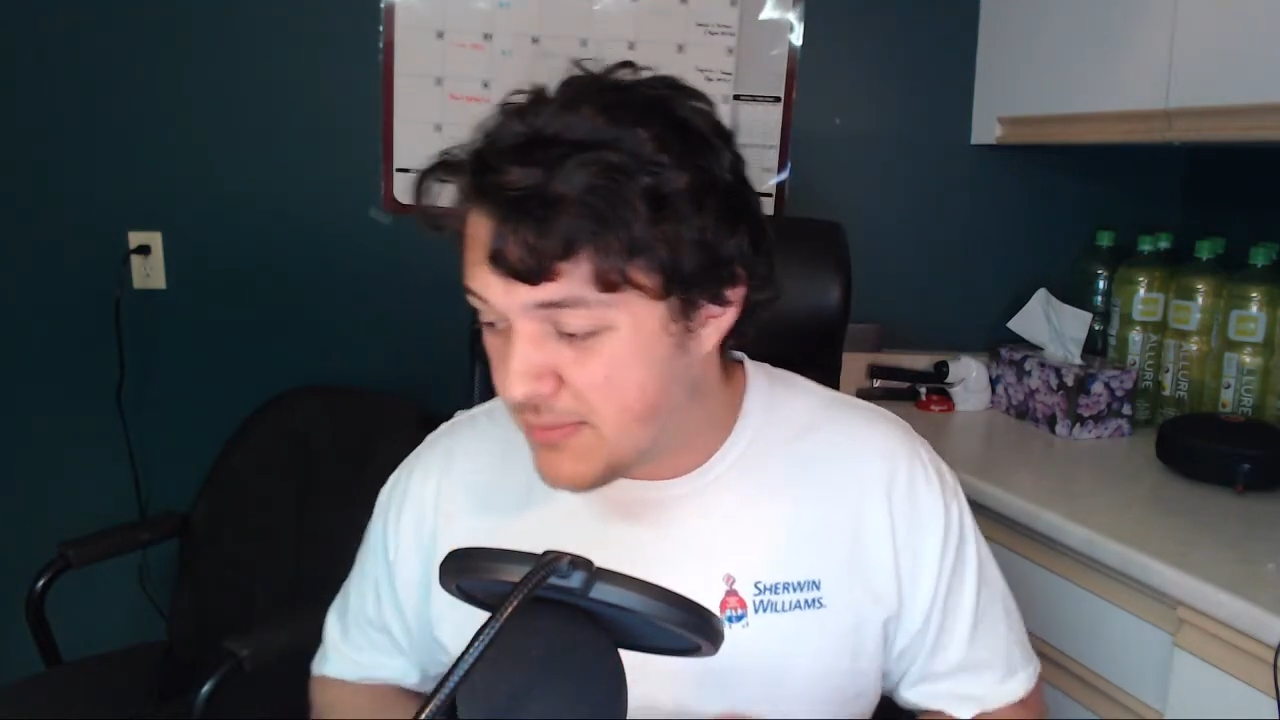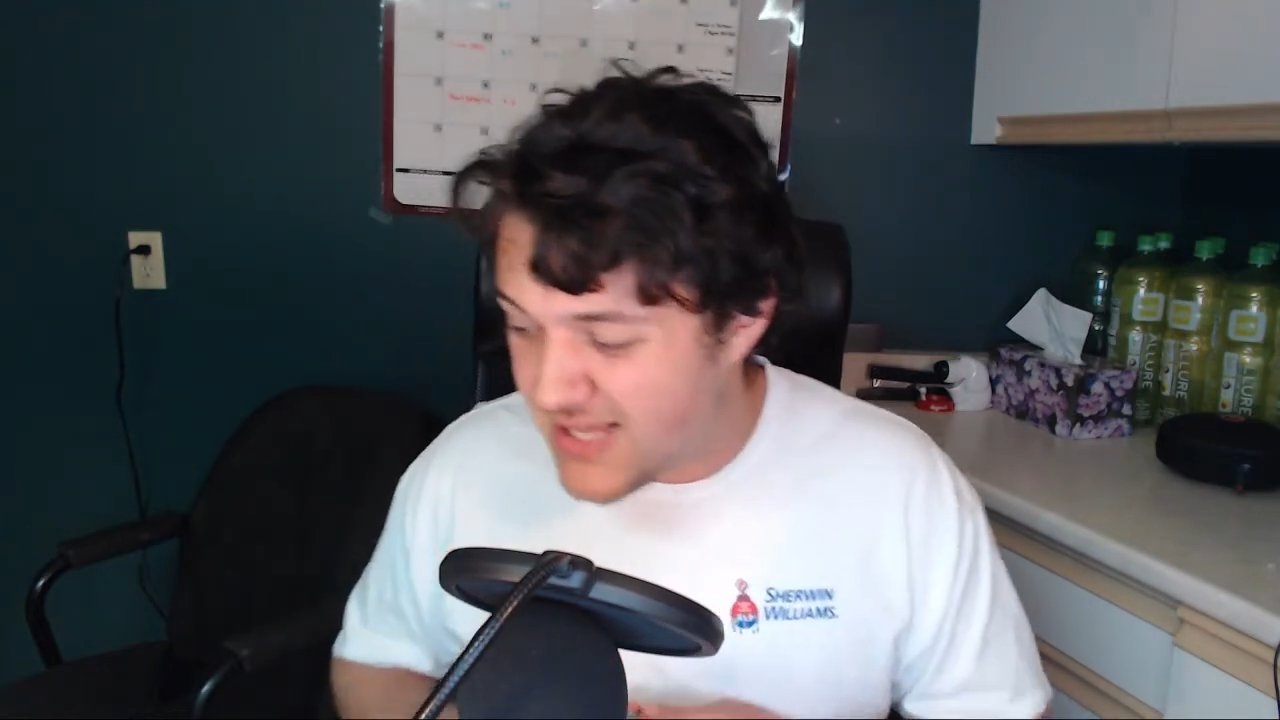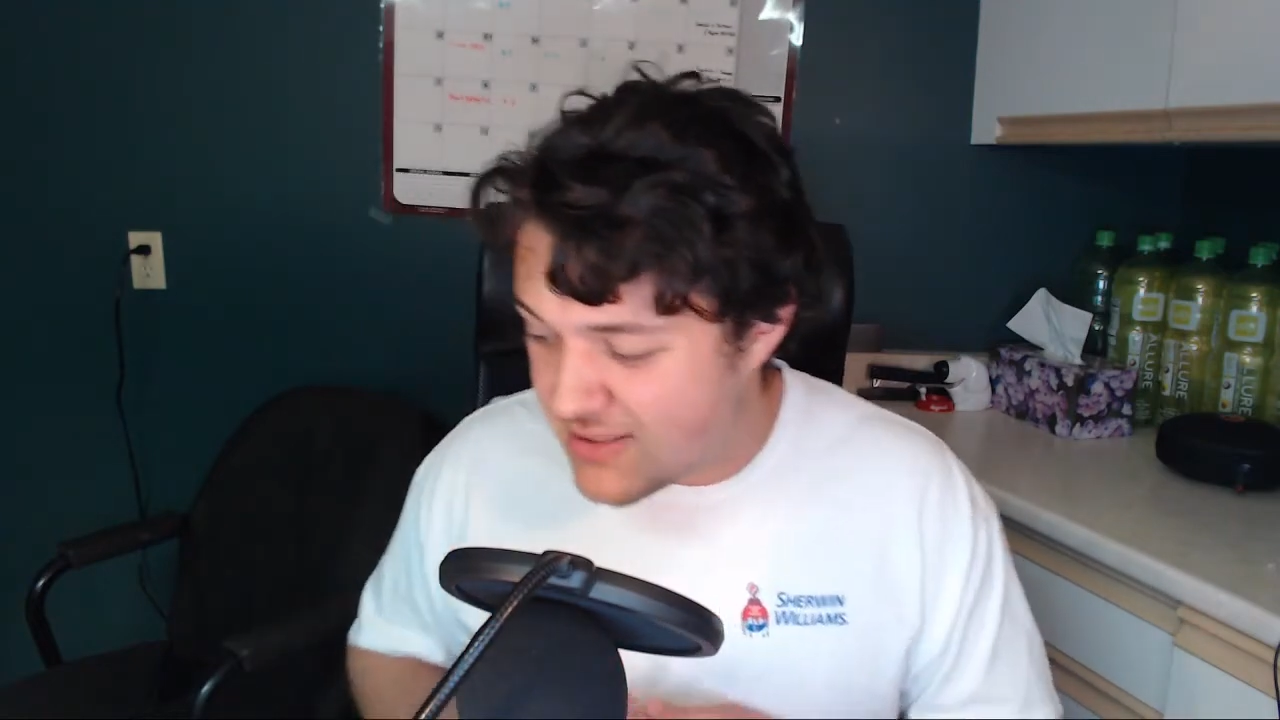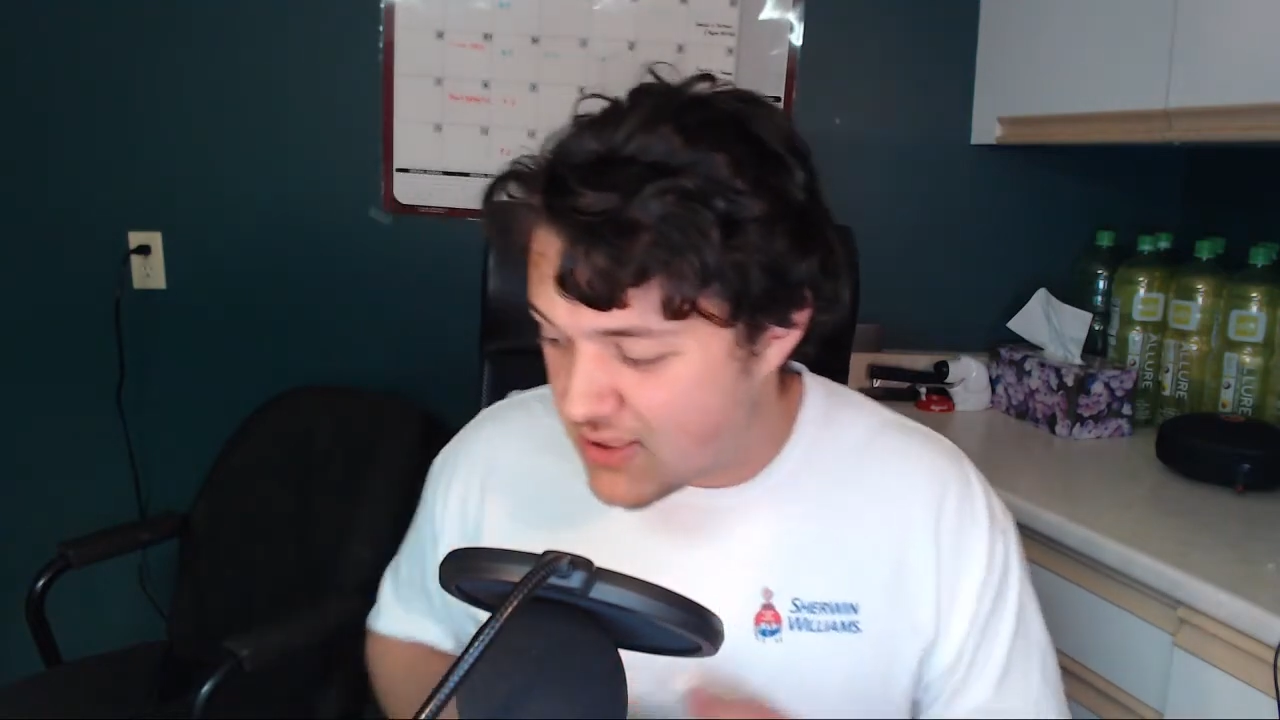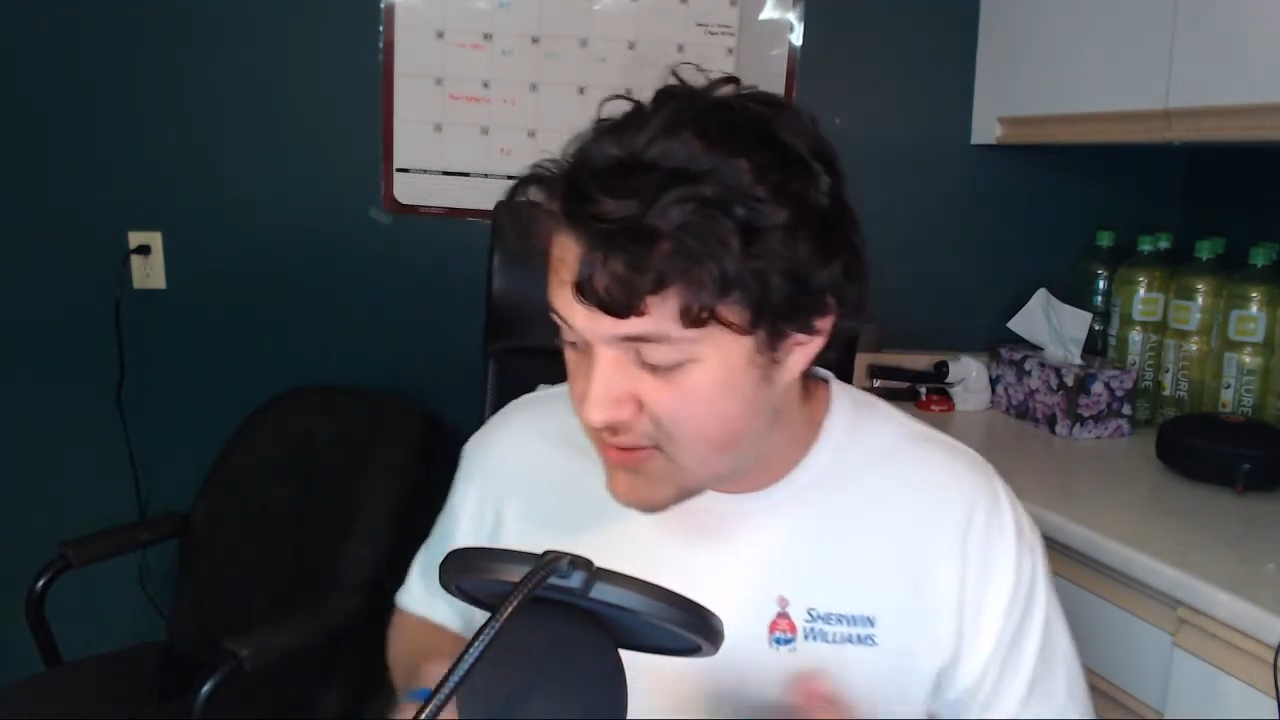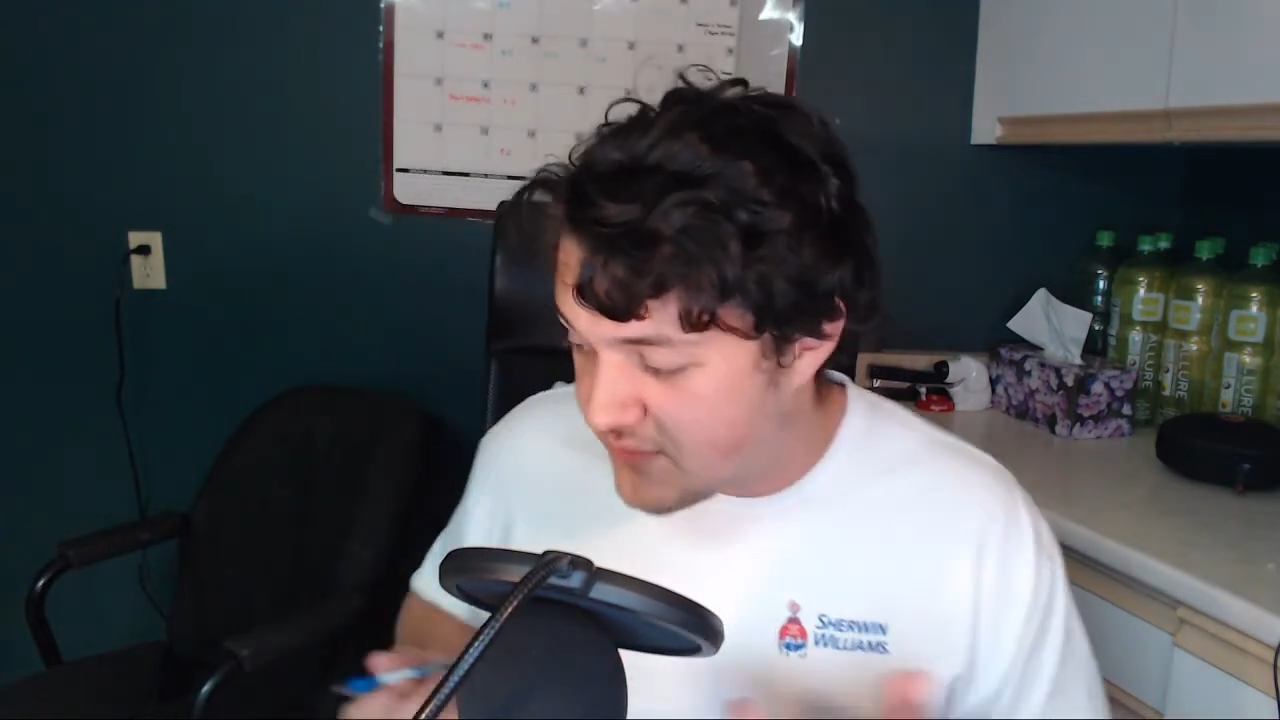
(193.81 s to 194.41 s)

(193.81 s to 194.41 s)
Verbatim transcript: But that does it